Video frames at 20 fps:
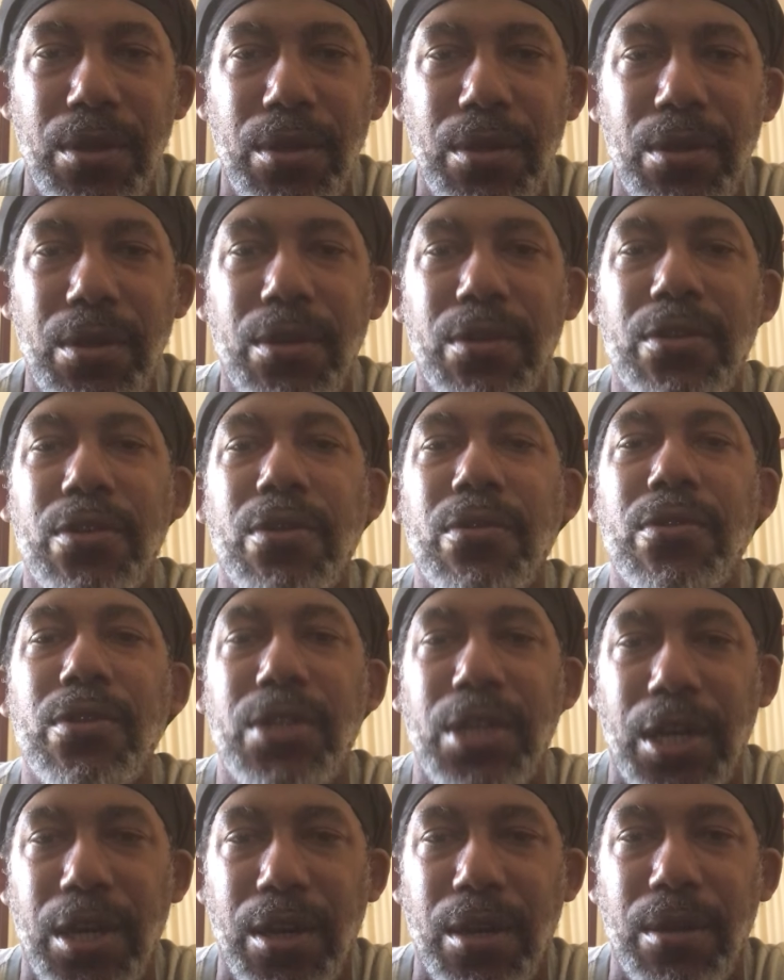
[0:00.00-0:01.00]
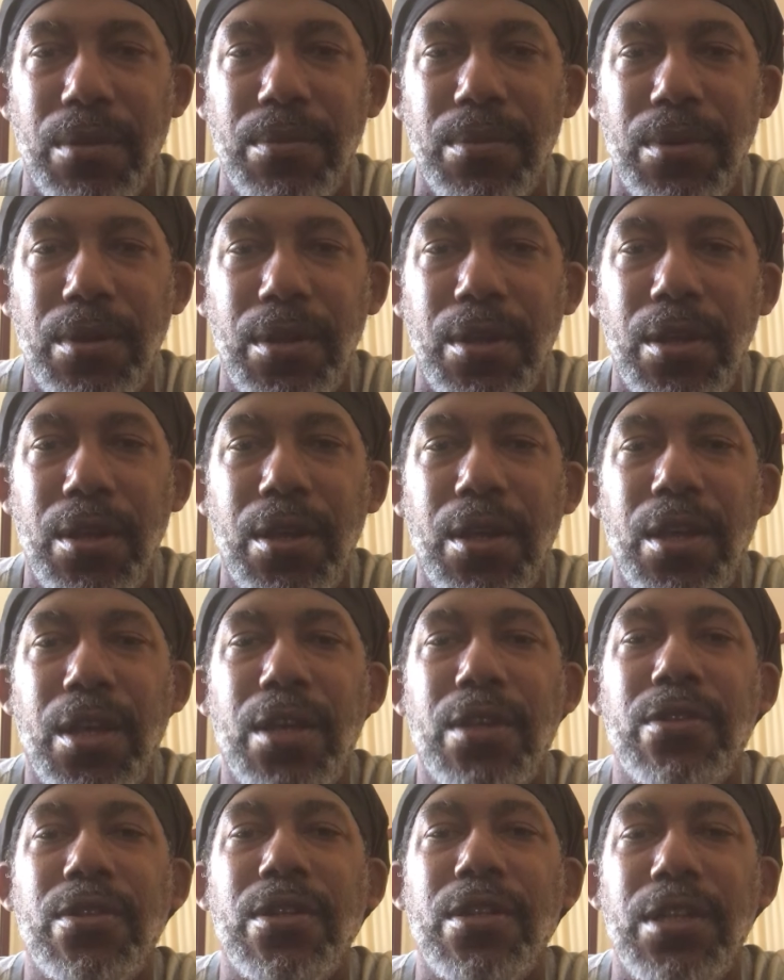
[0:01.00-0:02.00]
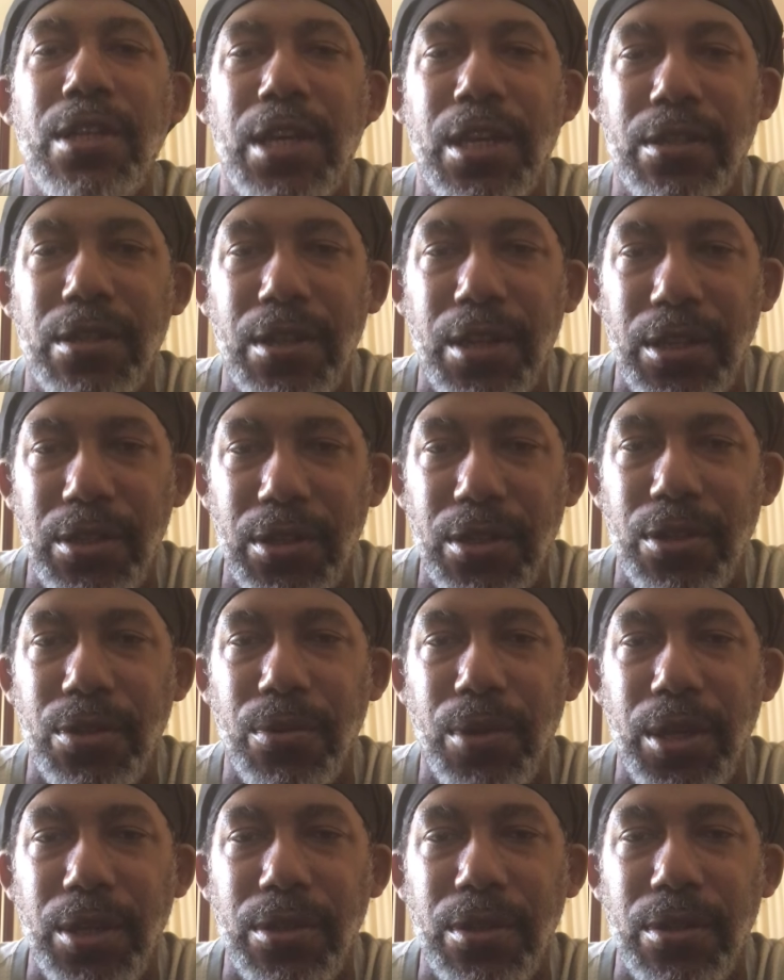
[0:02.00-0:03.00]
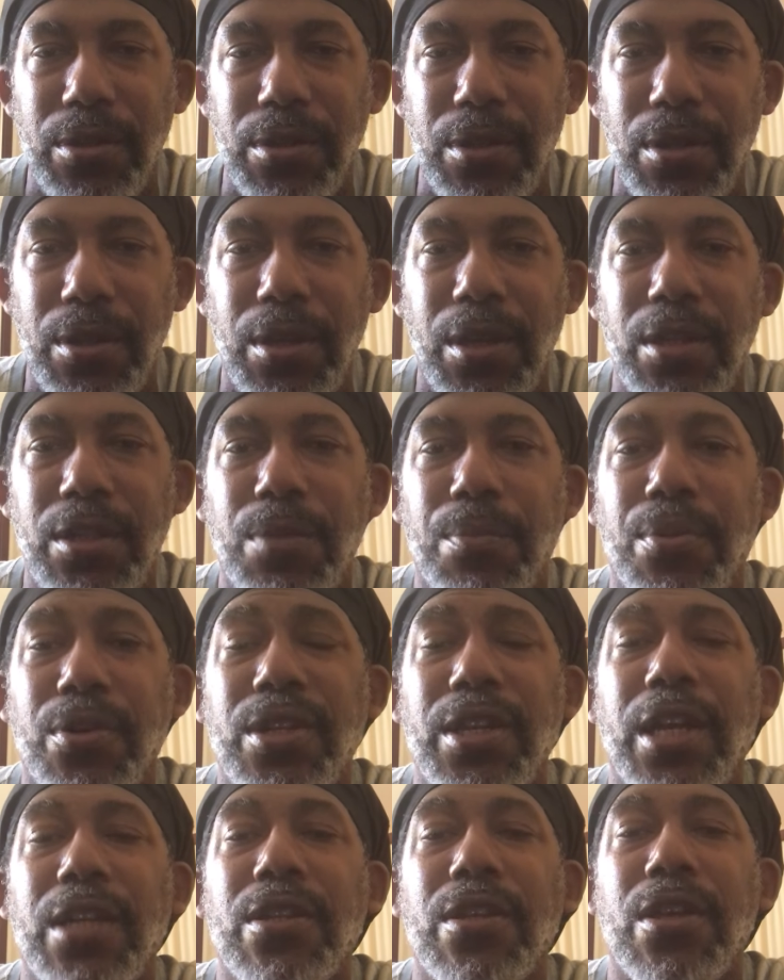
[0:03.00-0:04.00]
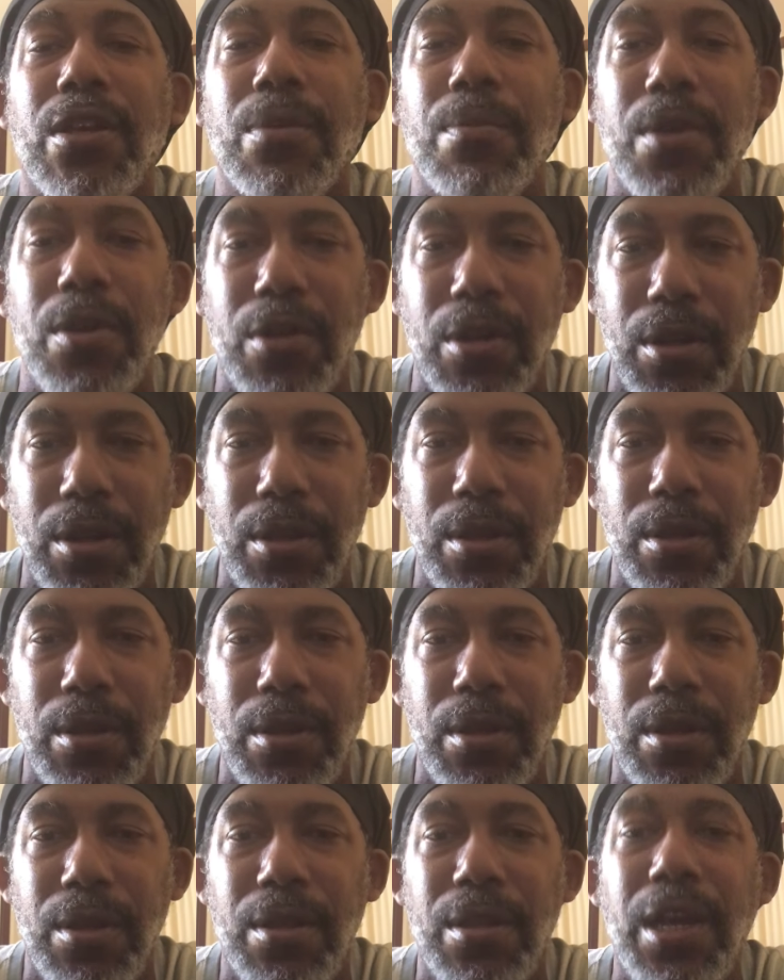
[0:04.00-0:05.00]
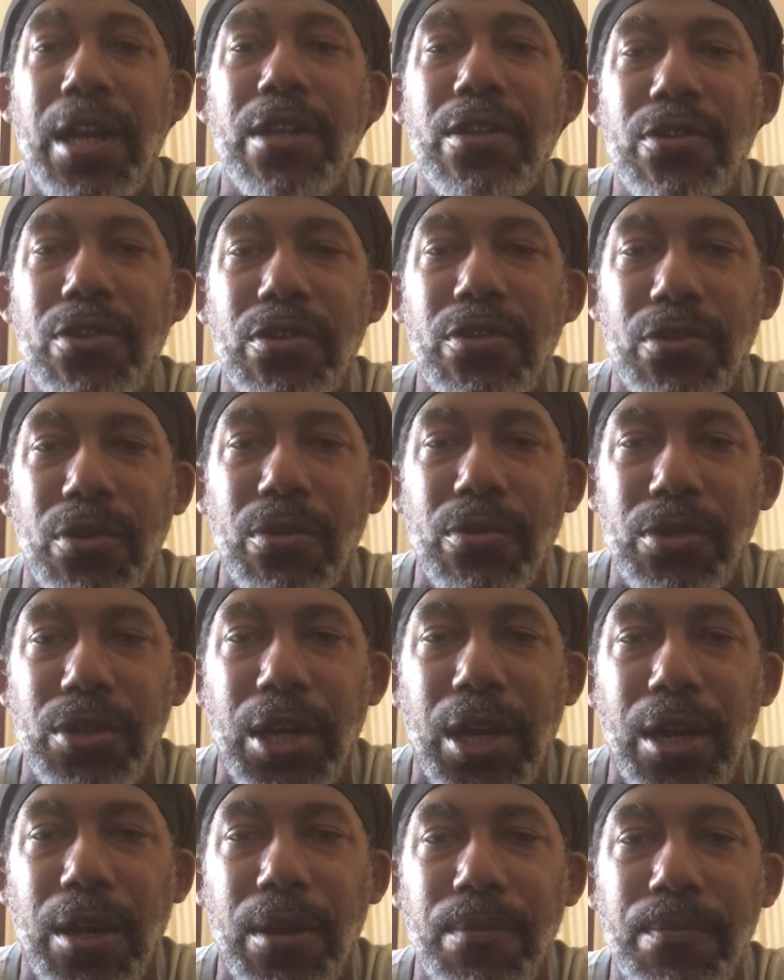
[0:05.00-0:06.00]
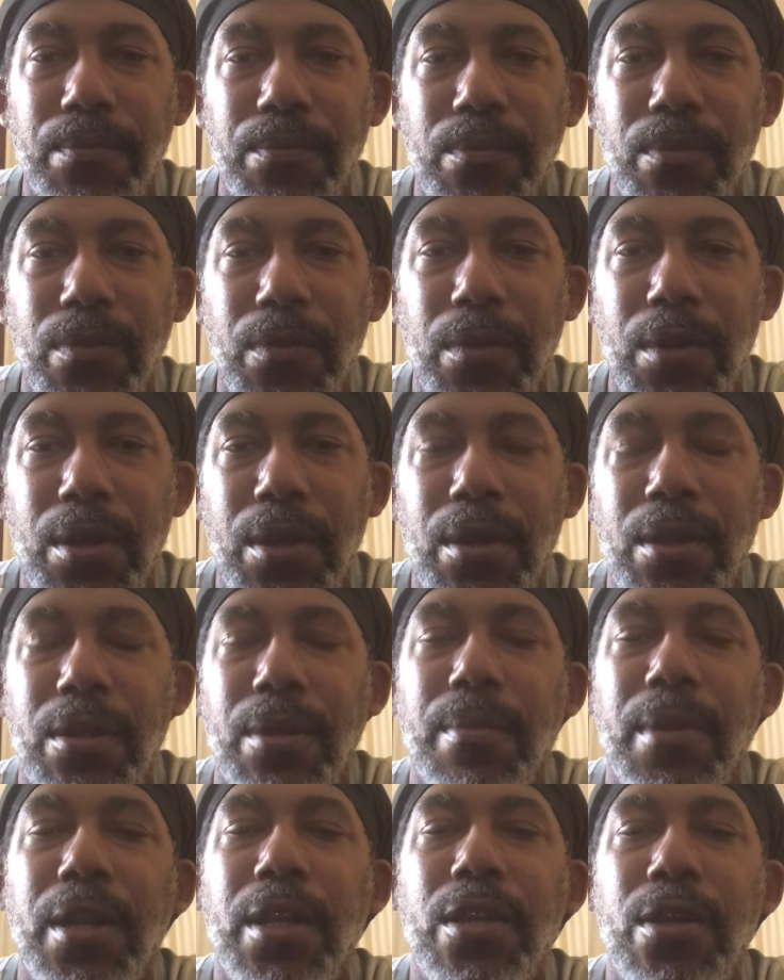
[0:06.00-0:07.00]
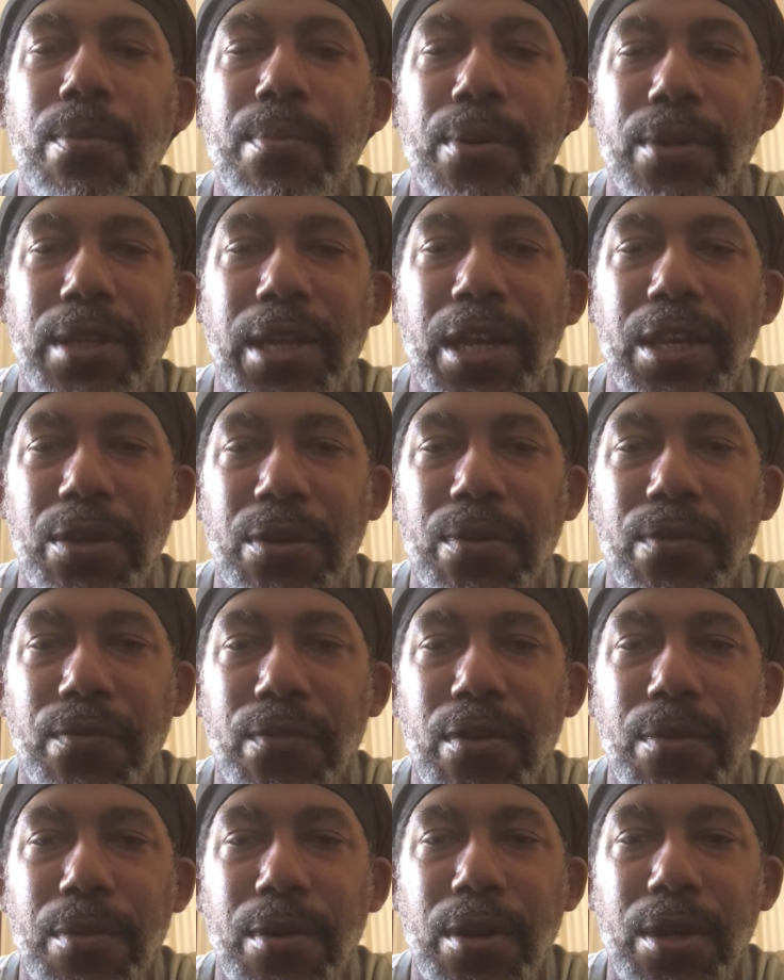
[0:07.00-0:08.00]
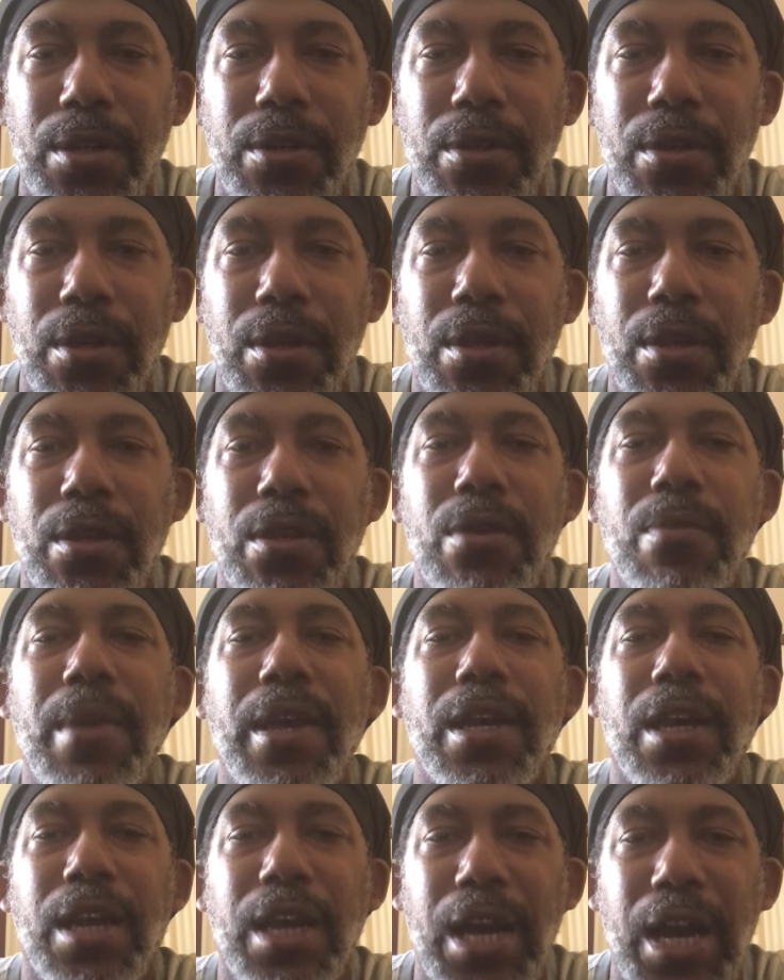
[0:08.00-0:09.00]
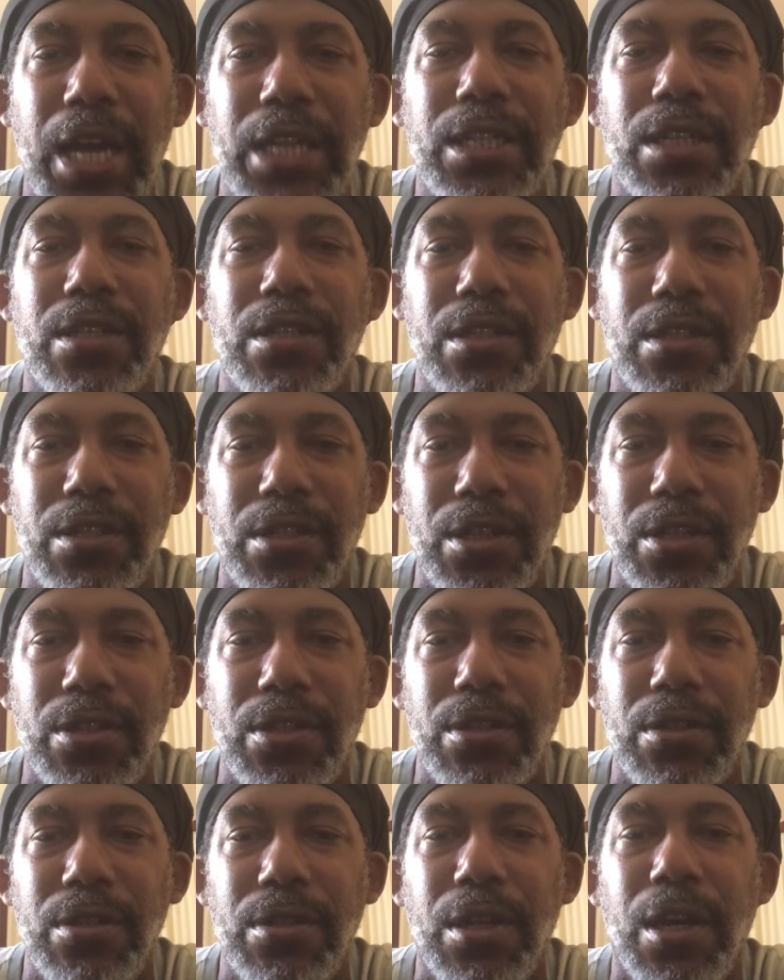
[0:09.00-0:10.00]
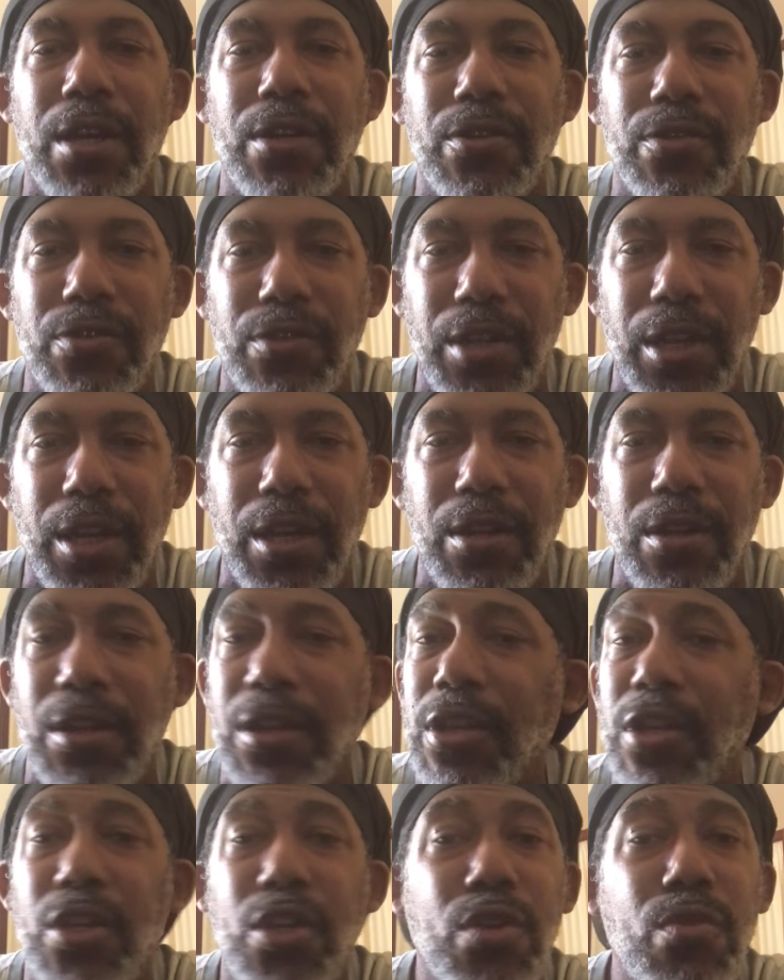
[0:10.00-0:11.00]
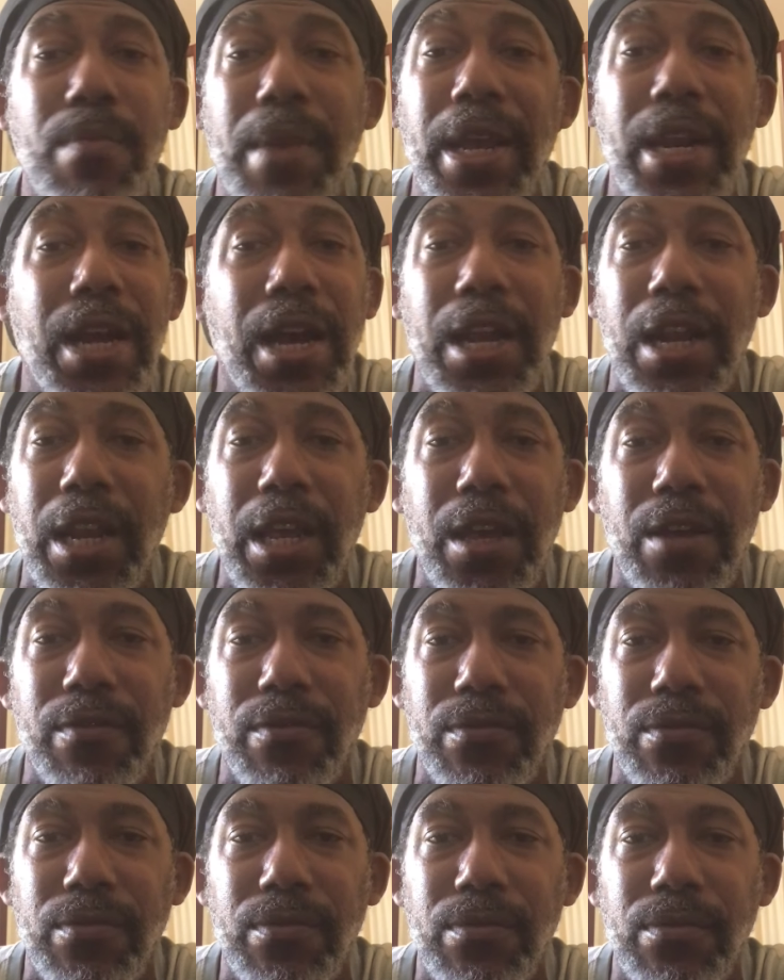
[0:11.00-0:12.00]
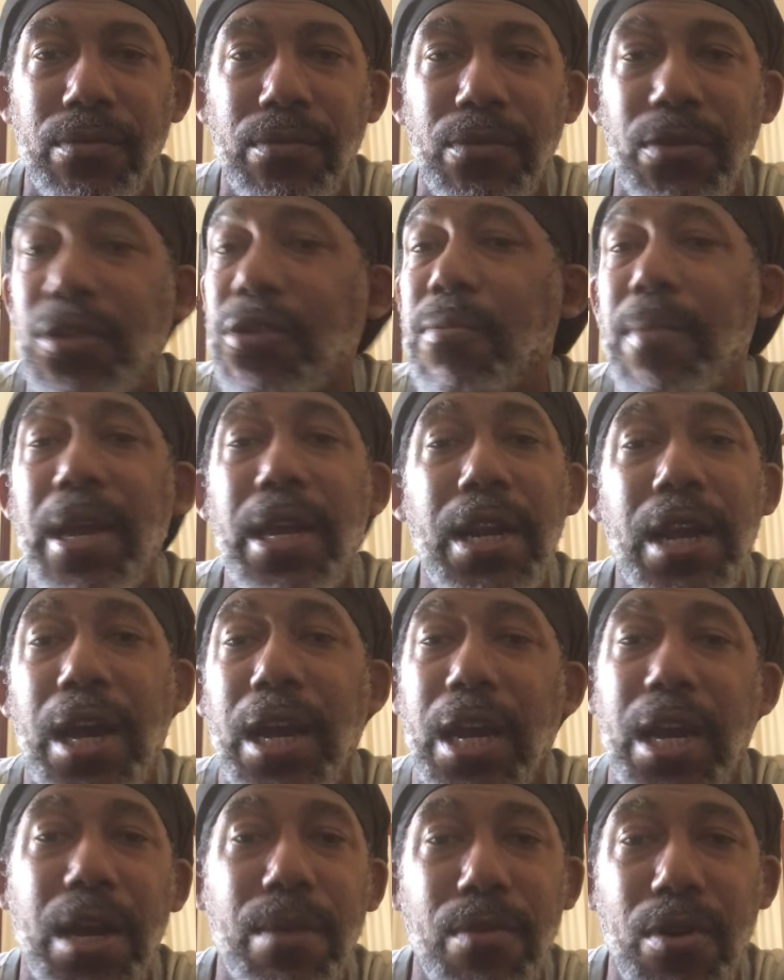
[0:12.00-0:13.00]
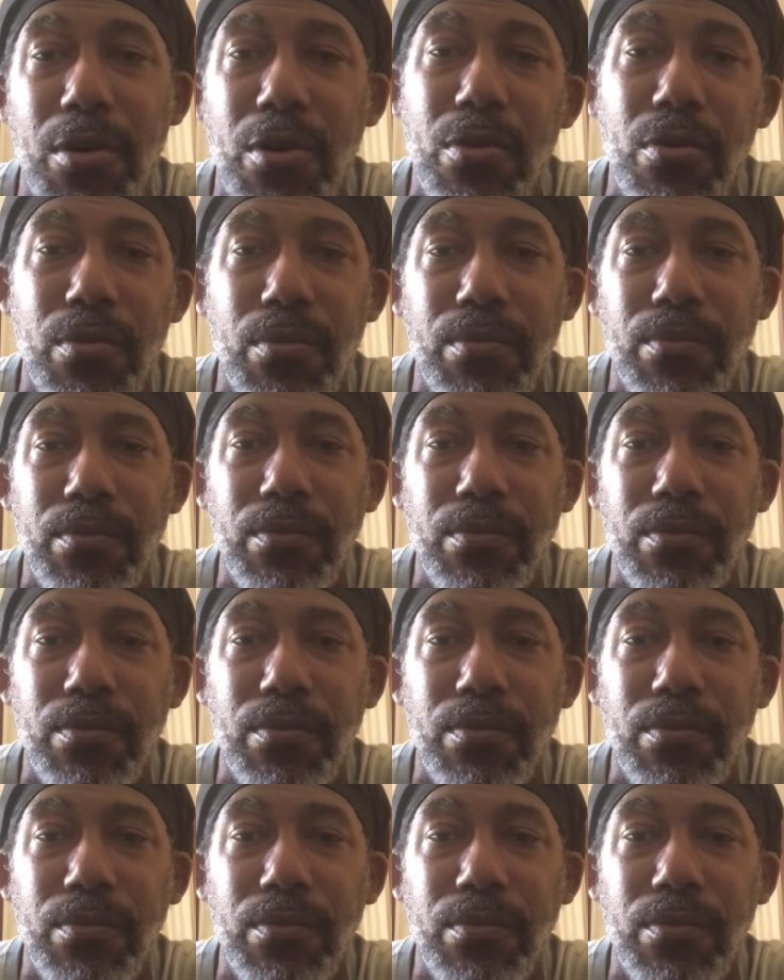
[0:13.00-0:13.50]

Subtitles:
Your sole job is to de-escalate situations and to protect the community. That is your sole job. The minute you put that uniform on, you make a conscious decision to understand you may not live. You may not come home.